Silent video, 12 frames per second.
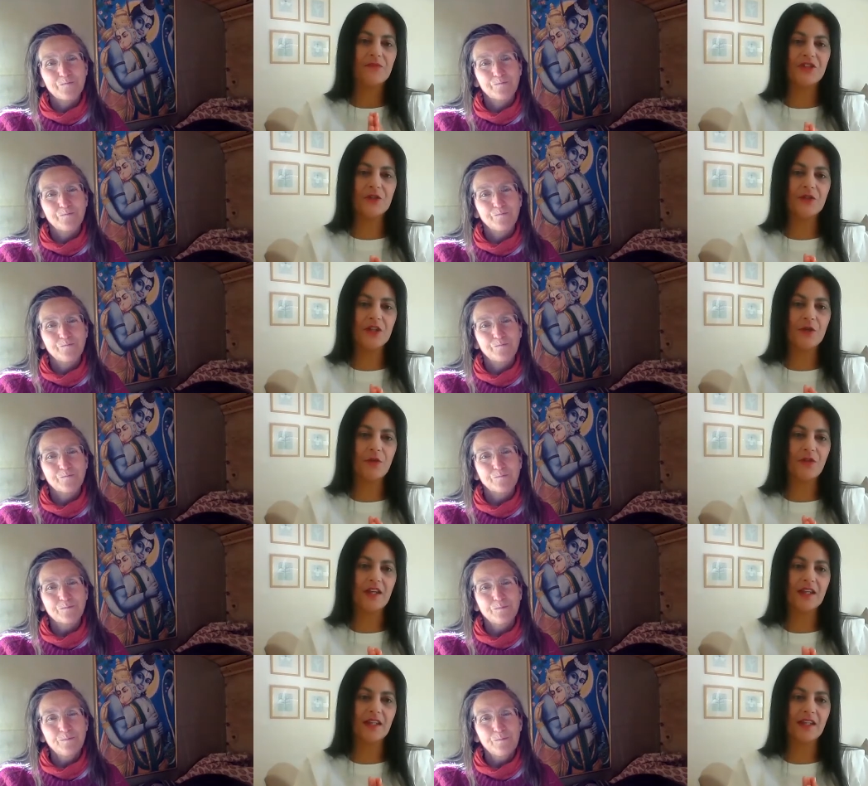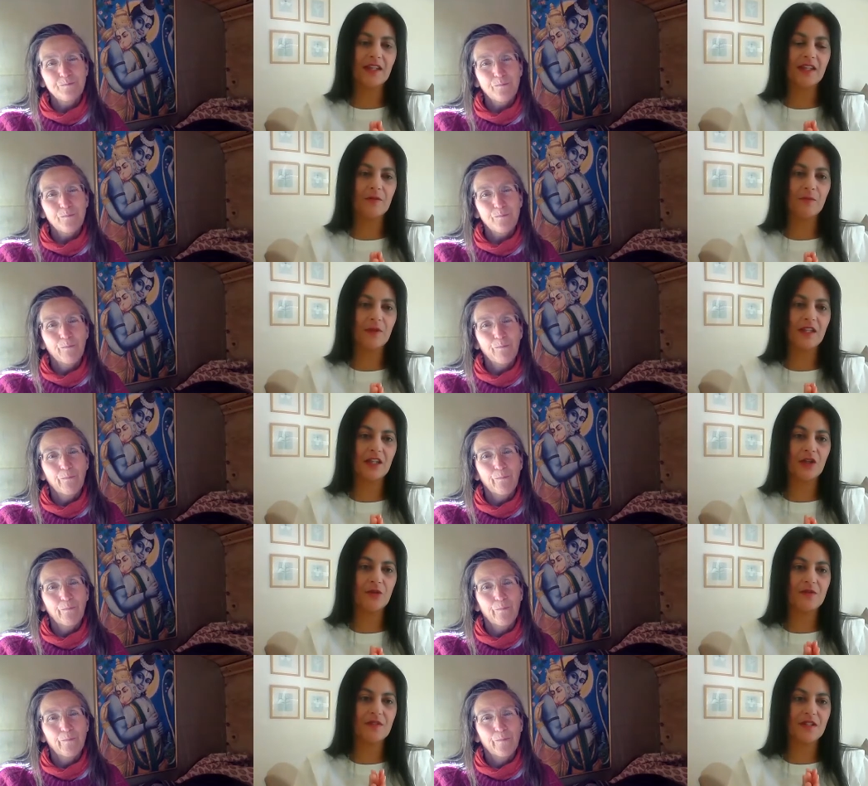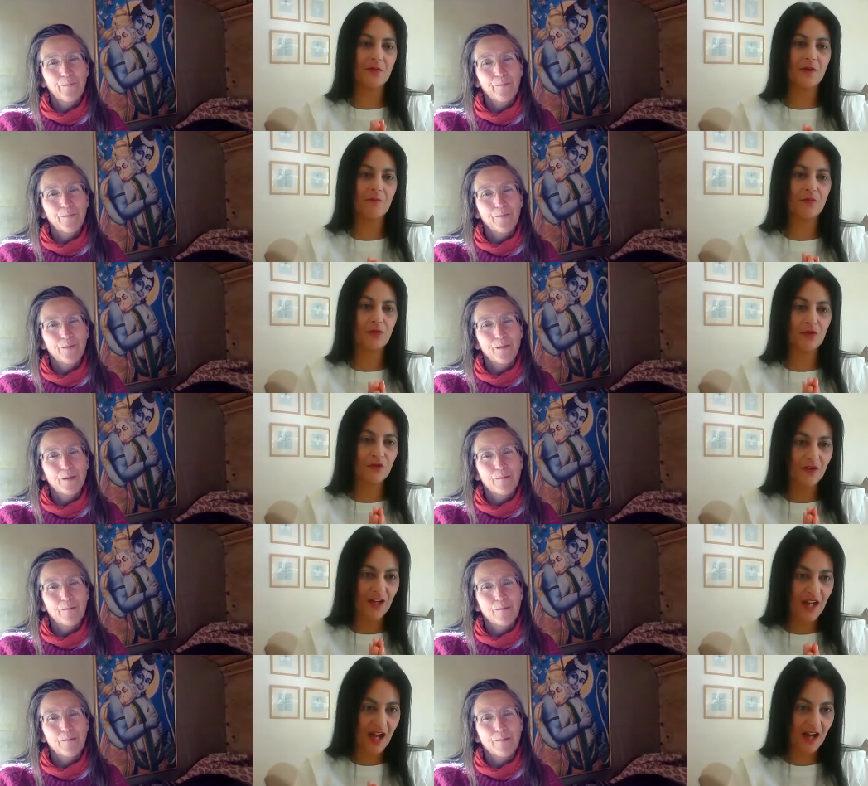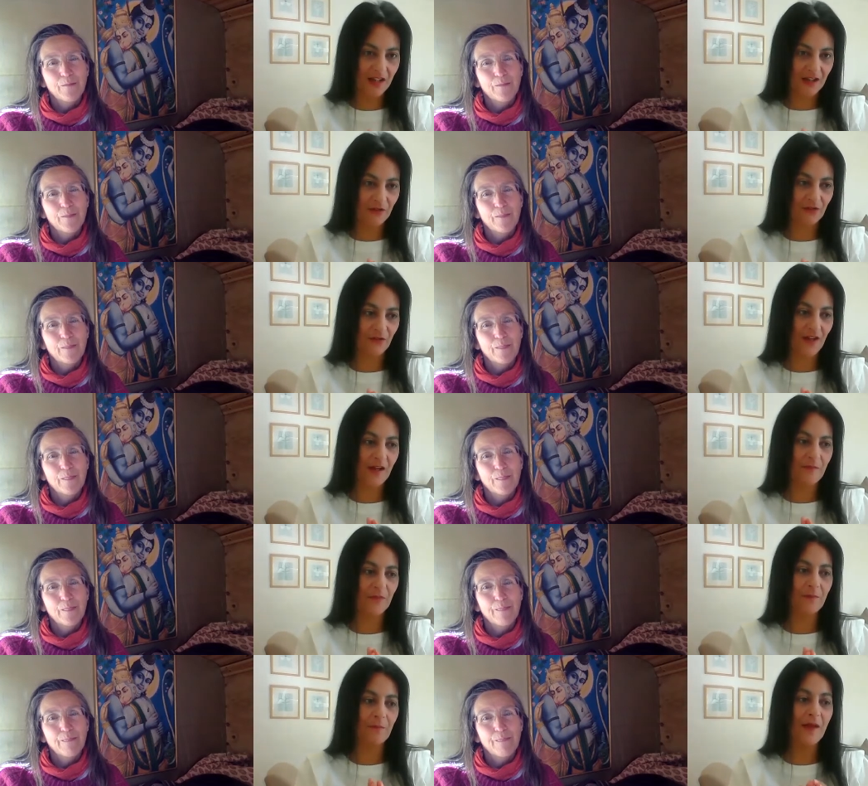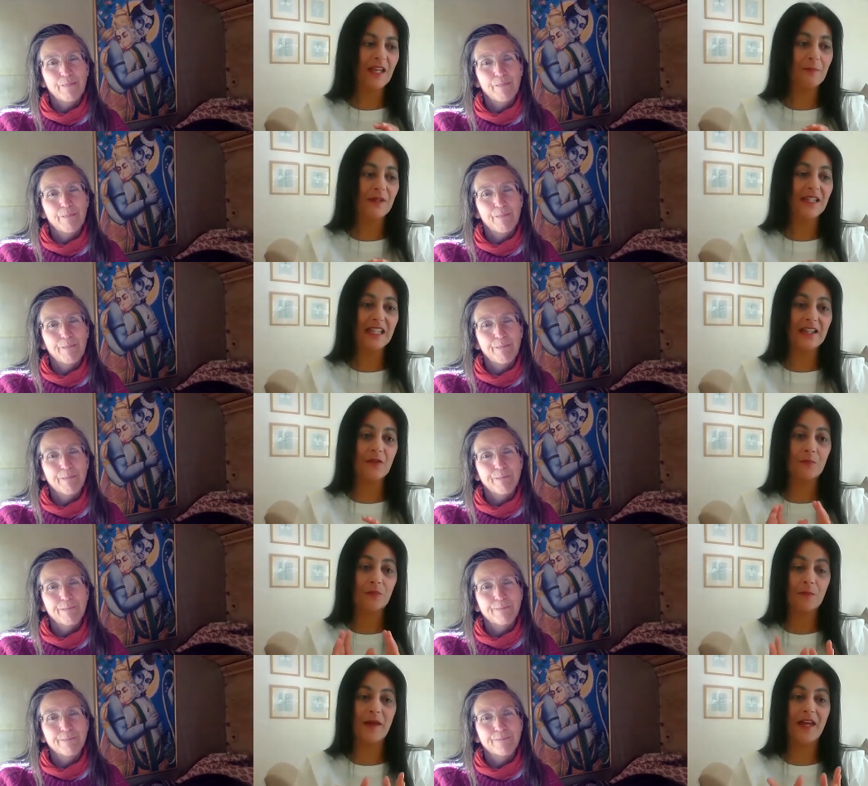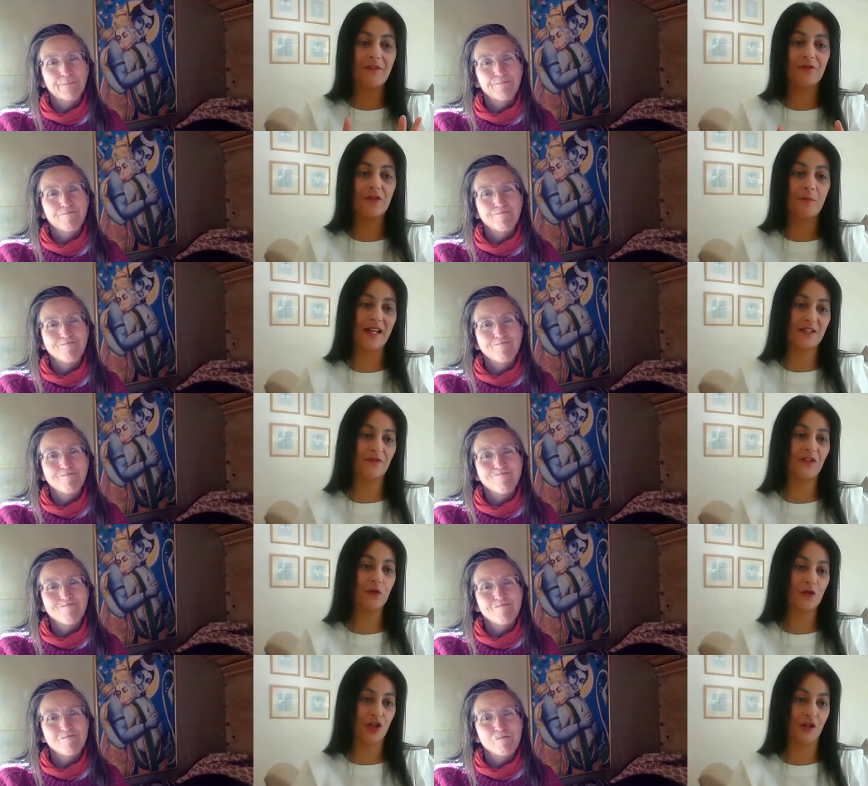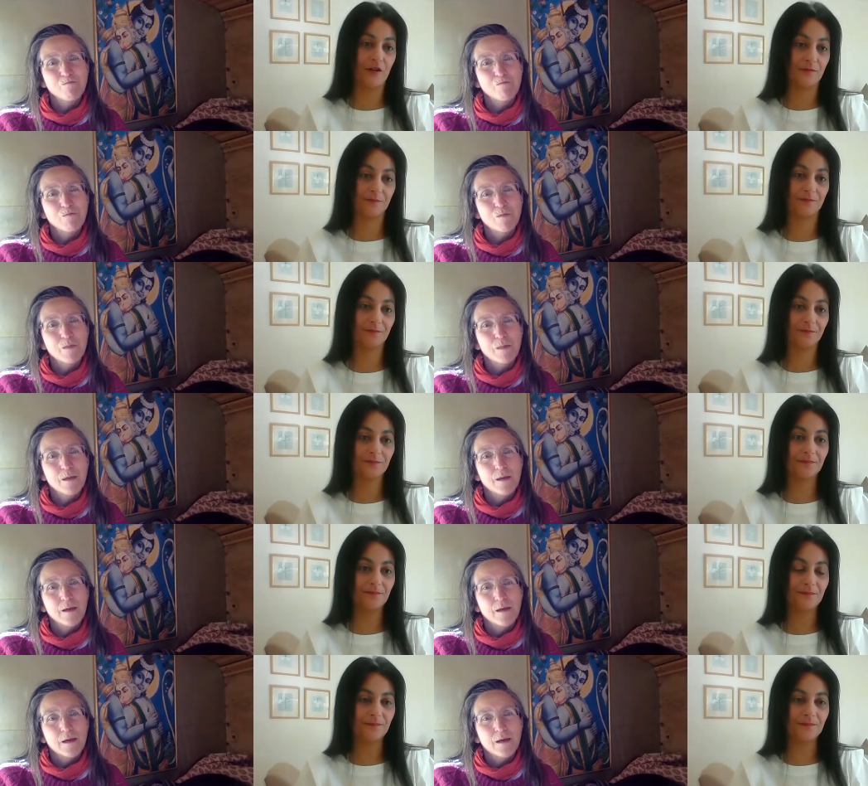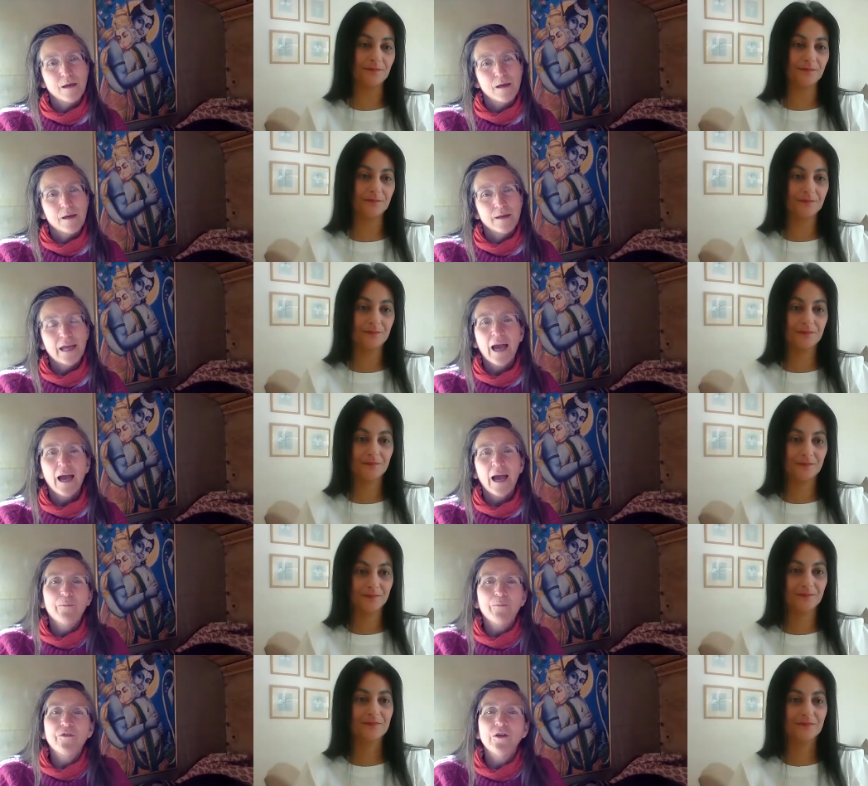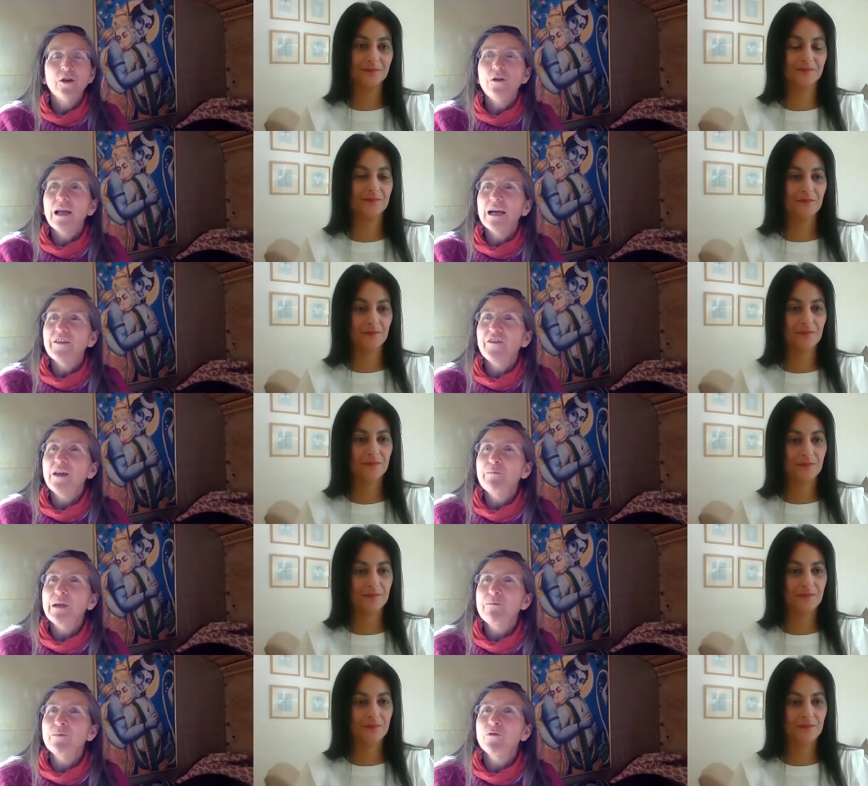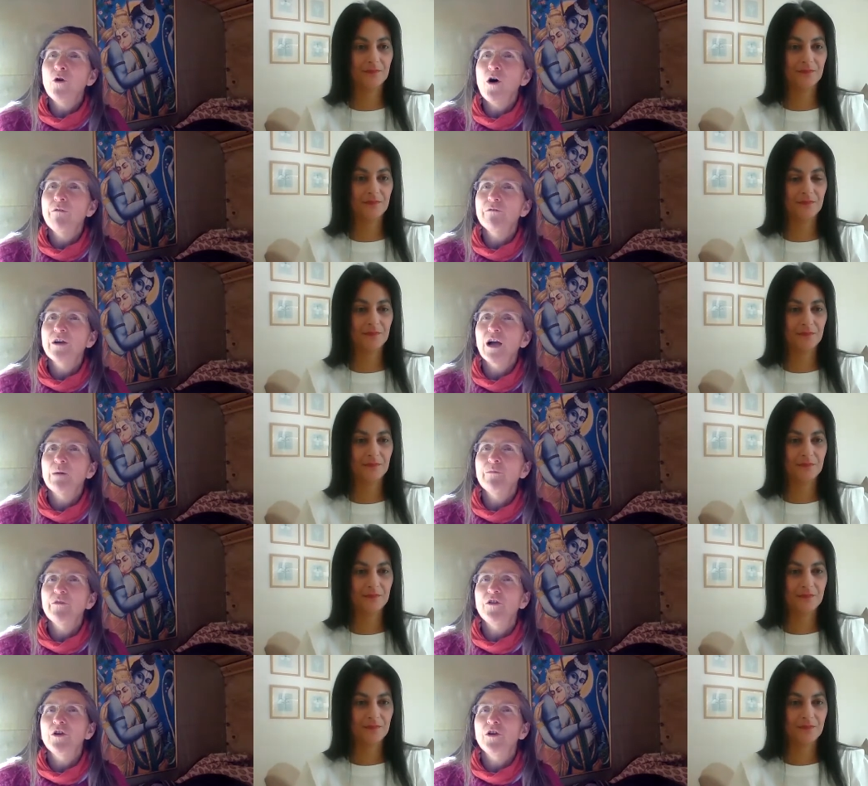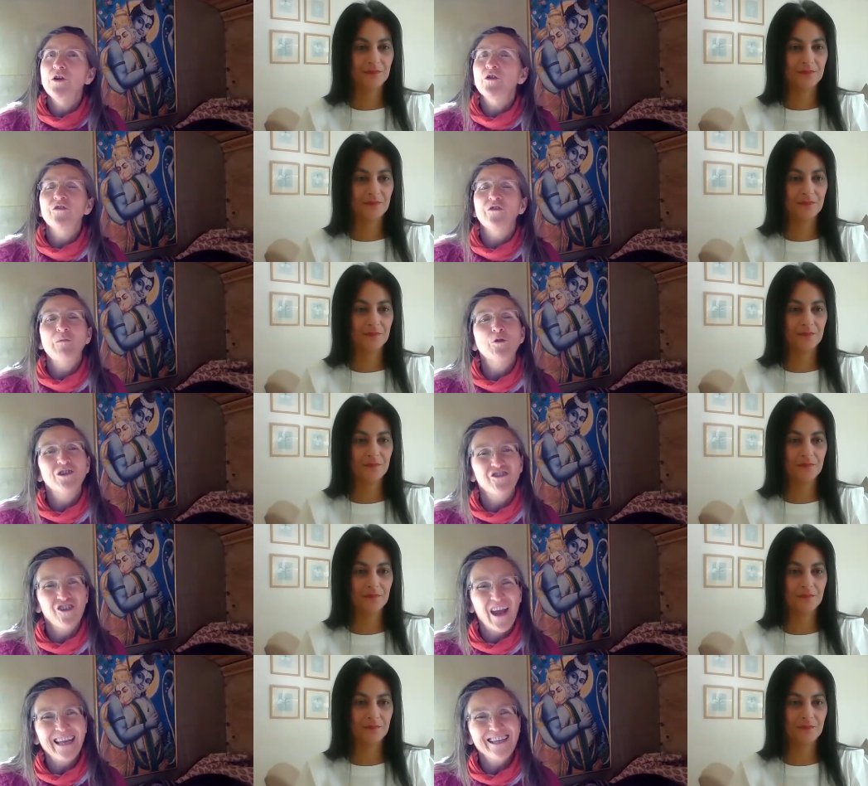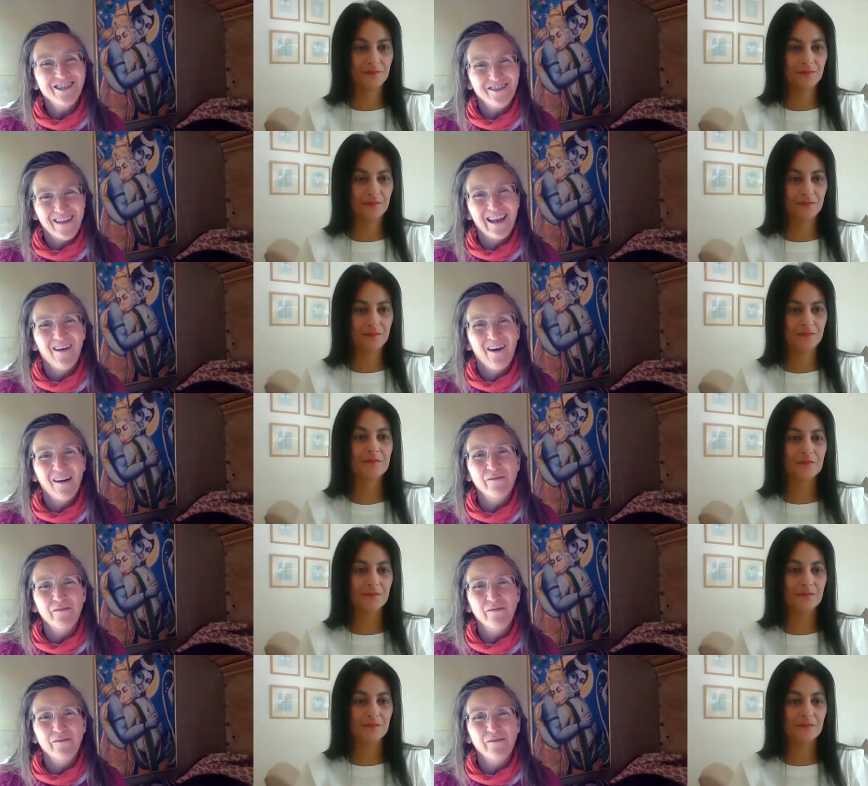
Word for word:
Speaker 1: do you think it can be used to improve life um, and maybe even prepare for a better
Speaker 2: future? Yeah, absolutely. I see people often come to yoga because they want a change in their life.